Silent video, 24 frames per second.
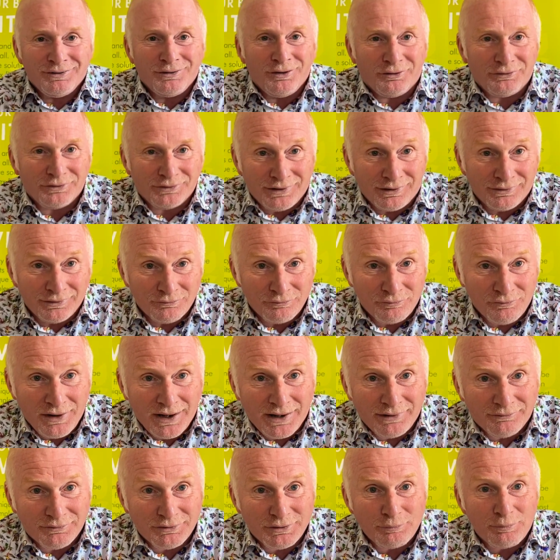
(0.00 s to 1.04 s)
not get the
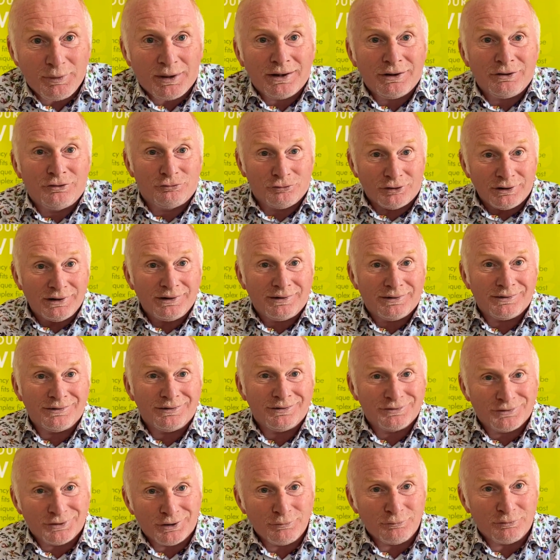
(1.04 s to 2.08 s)
virus by
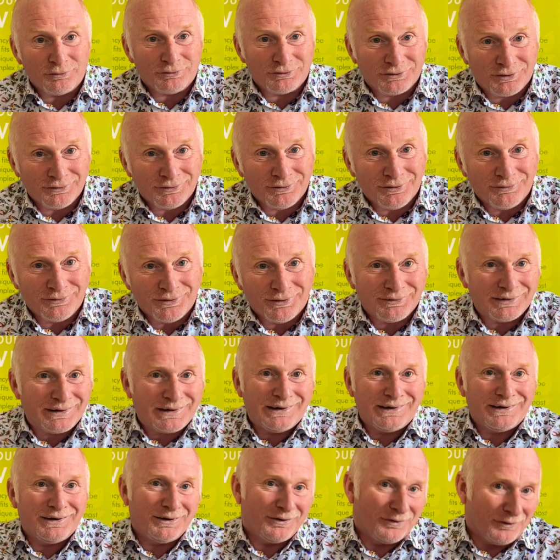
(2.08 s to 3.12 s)
drinking so much Corona.
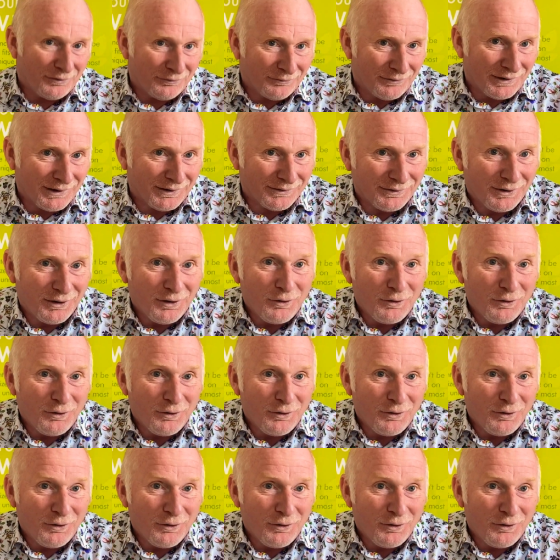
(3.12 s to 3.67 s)
Clearly not right.